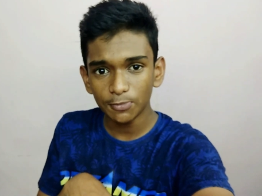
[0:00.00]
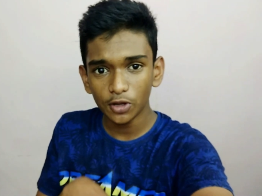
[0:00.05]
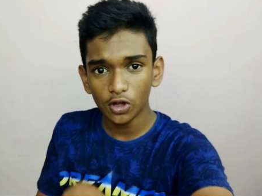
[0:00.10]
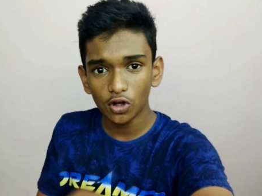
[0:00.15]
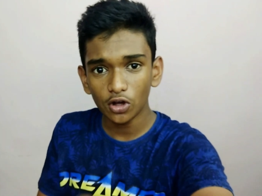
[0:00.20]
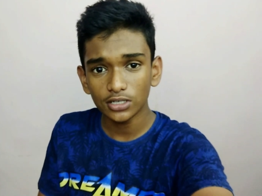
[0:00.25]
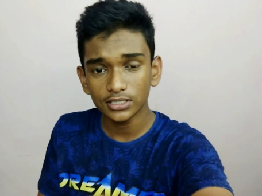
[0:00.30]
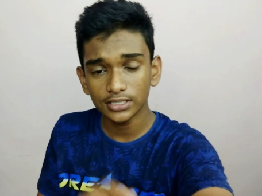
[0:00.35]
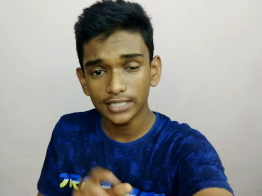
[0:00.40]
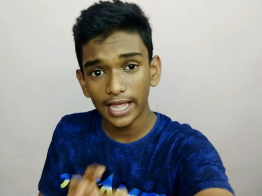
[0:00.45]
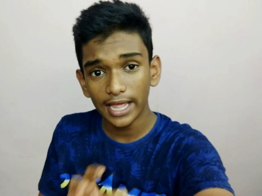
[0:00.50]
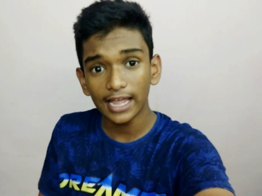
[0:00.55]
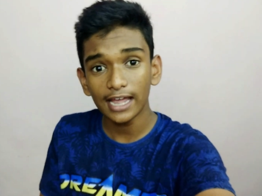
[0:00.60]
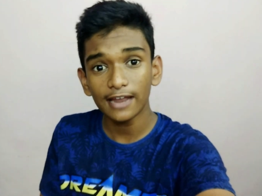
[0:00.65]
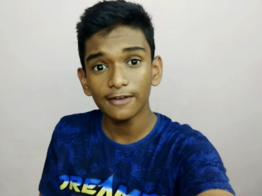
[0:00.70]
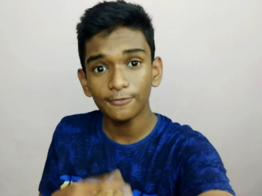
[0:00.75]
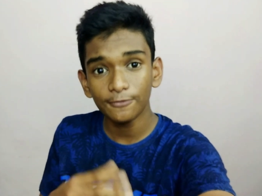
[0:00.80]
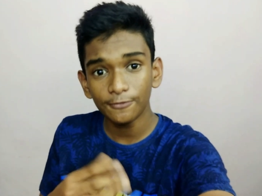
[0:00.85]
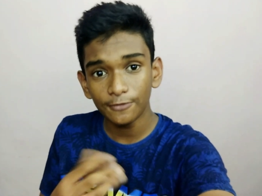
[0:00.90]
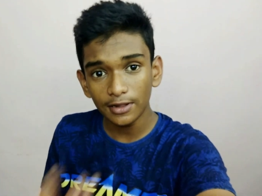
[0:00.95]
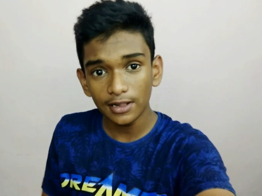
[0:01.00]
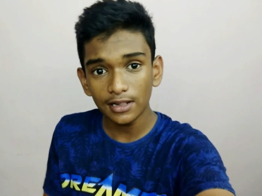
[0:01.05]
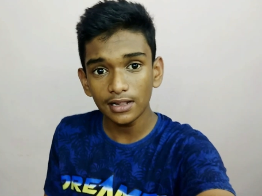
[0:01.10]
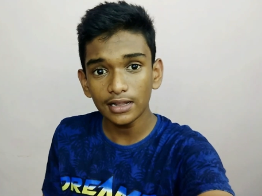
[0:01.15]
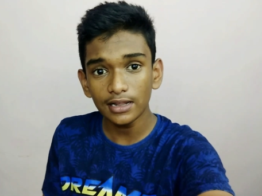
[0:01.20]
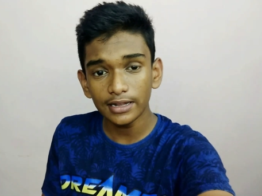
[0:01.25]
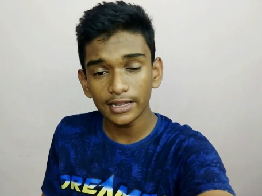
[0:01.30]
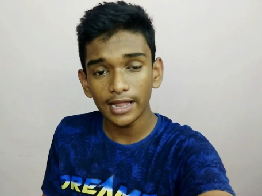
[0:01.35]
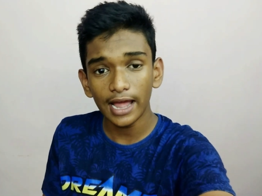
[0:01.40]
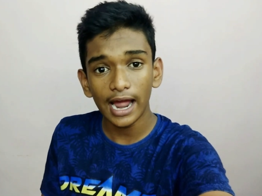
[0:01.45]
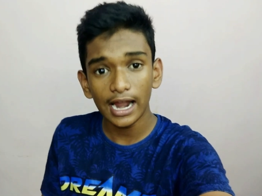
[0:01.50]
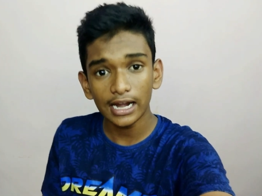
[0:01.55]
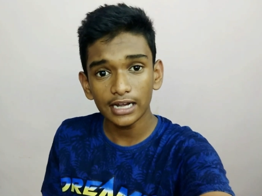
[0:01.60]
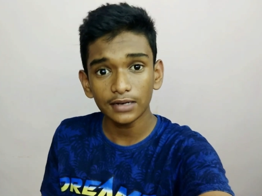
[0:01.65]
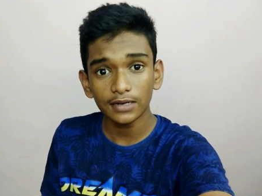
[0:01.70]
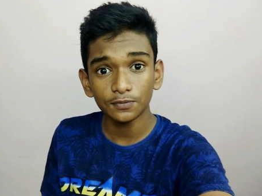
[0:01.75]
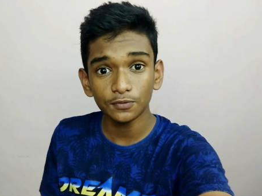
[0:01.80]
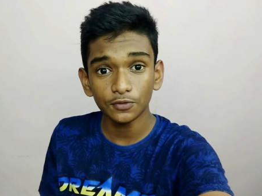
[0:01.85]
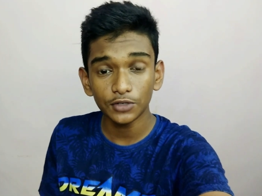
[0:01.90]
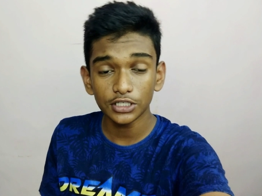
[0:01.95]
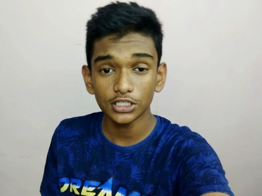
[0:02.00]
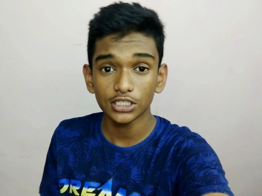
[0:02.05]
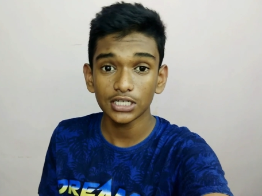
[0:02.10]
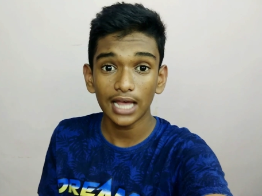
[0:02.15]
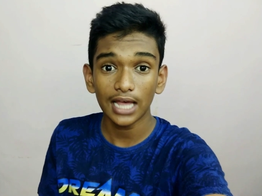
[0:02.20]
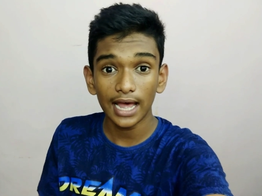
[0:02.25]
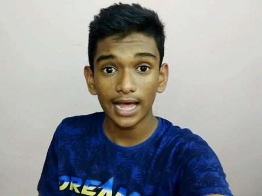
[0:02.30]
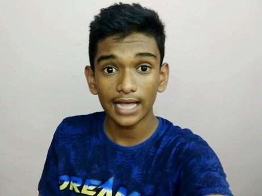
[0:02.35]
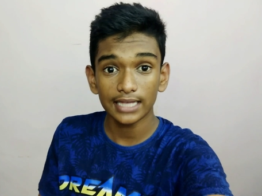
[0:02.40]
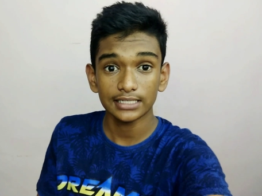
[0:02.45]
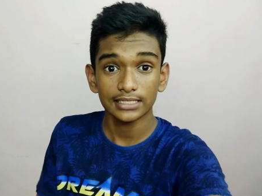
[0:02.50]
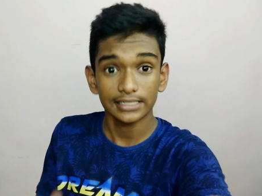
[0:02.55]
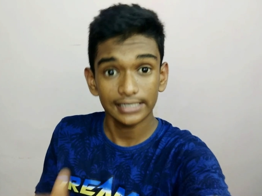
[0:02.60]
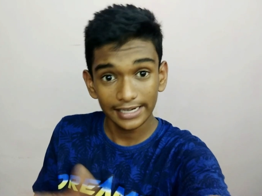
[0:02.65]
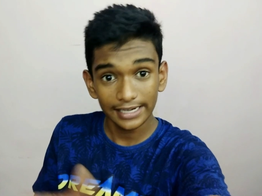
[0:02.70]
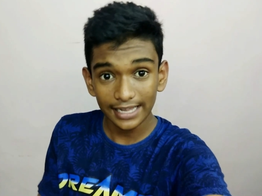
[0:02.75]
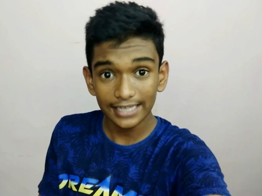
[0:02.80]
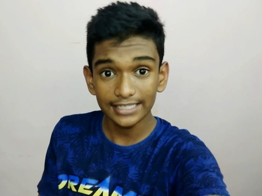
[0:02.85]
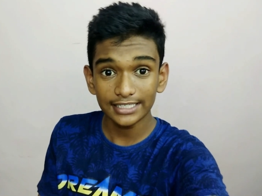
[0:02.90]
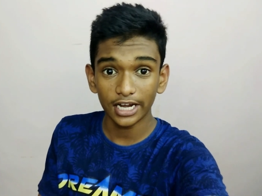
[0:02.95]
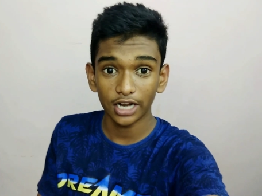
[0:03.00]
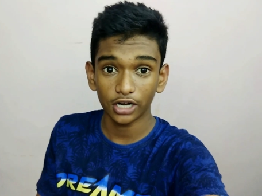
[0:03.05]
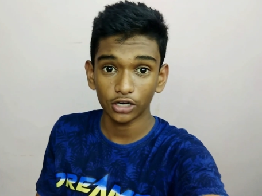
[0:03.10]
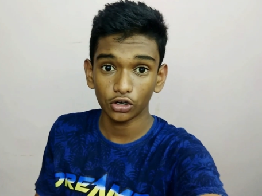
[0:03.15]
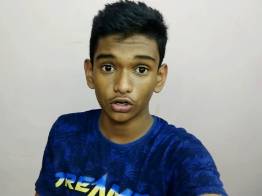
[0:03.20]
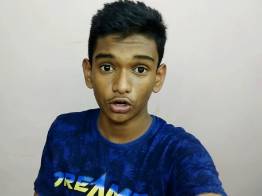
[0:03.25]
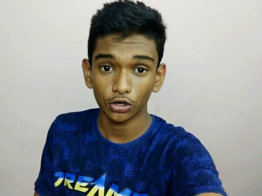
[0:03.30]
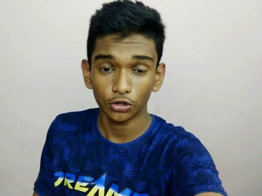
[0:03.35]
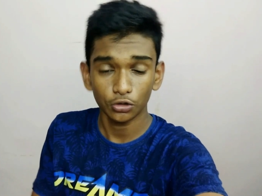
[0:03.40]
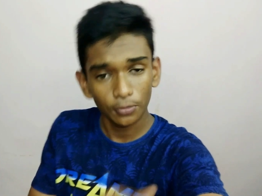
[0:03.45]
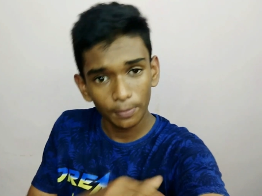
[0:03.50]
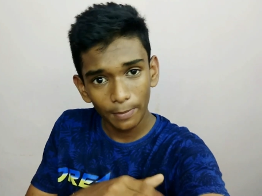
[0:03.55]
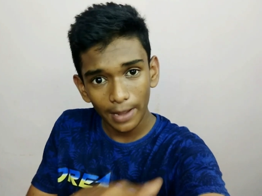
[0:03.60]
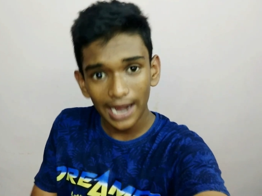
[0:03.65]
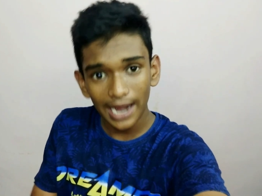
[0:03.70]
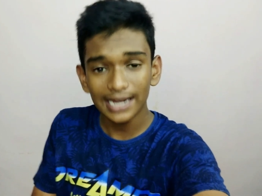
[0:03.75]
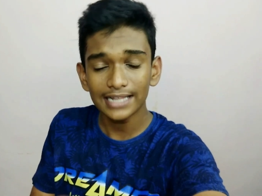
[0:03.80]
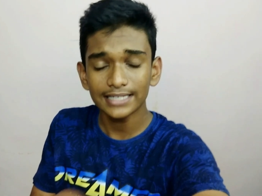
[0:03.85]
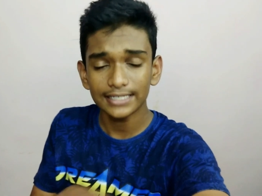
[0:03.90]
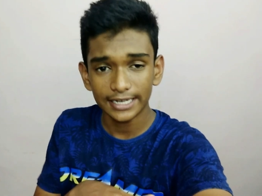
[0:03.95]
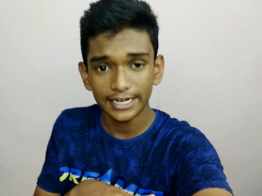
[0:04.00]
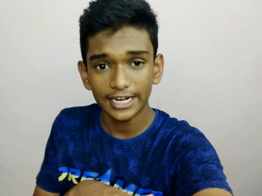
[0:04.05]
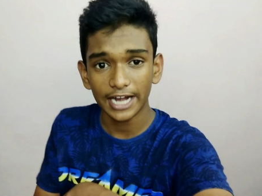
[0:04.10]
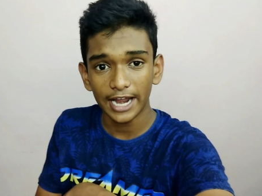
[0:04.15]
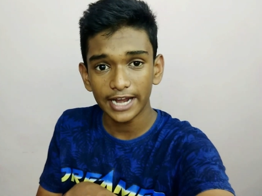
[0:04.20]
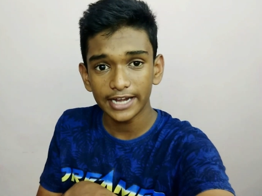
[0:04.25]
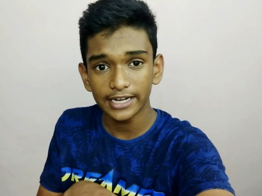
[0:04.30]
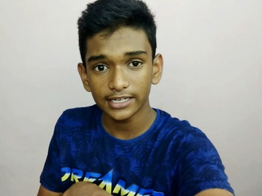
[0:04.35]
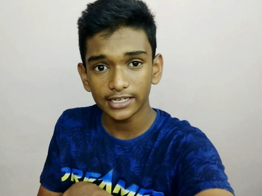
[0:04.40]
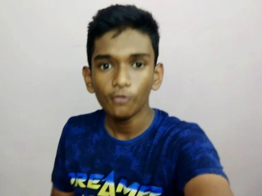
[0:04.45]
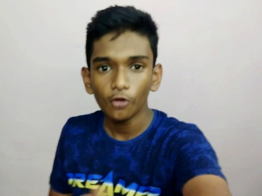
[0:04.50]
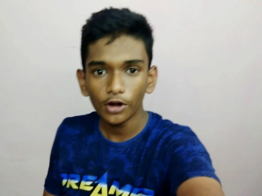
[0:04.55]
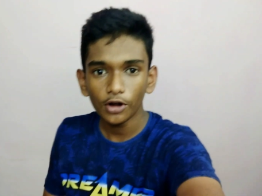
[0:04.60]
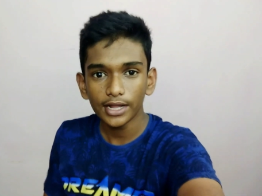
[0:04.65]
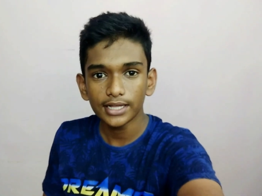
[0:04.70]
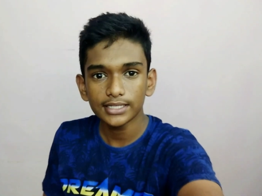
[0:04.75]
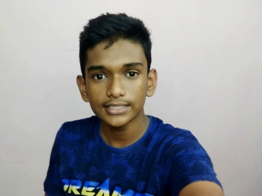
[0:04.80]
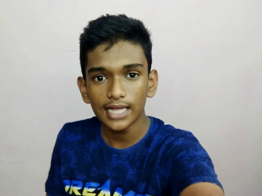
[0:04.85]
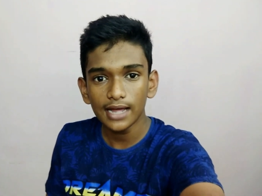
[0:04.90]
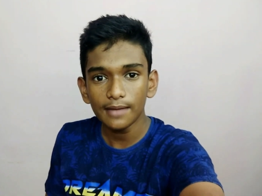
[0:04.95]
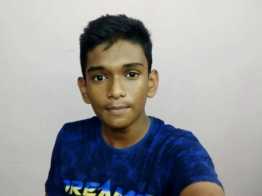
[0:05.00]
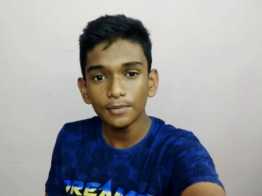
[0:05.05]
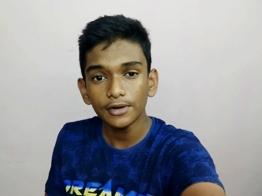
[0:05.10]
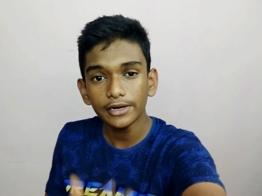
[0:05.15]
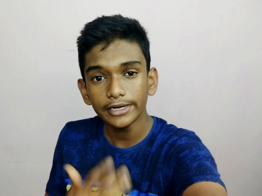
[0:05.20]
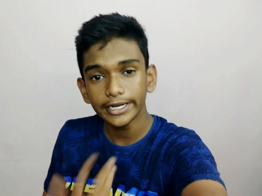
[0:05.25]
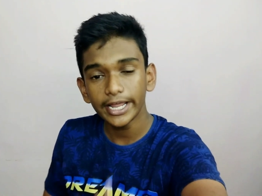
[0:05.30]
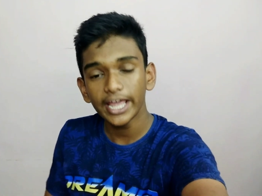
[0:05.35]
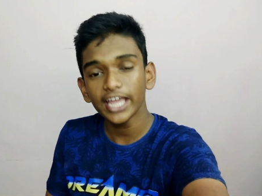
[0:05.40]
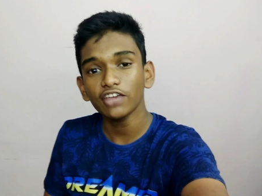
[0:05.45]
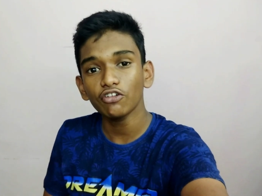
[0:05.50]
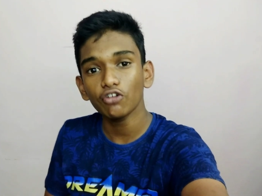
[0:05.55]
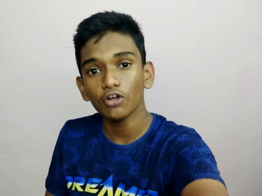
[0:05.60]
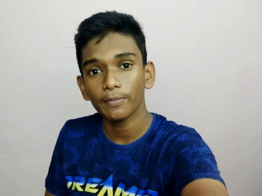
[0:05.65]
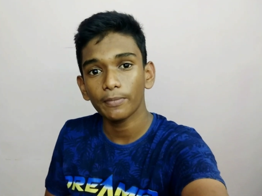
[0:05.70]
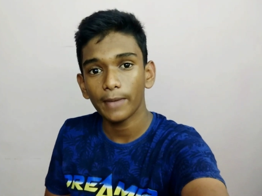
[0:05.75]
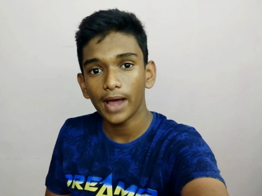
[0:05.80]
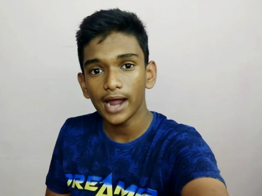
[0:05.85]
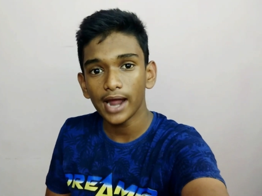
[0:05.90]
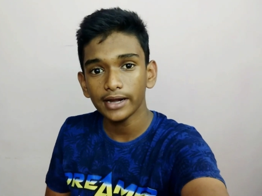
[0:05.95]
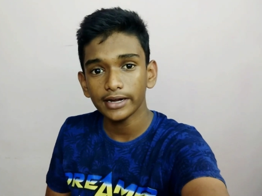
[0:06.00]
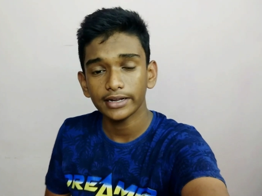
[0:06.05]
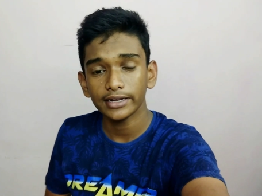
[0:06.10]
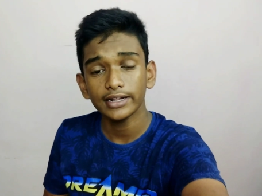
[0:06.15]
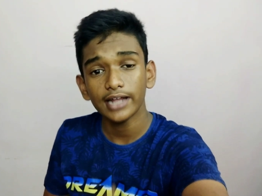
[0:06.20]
Because they can fill in the atom which has less electron to balance it, right? For example, take your battery.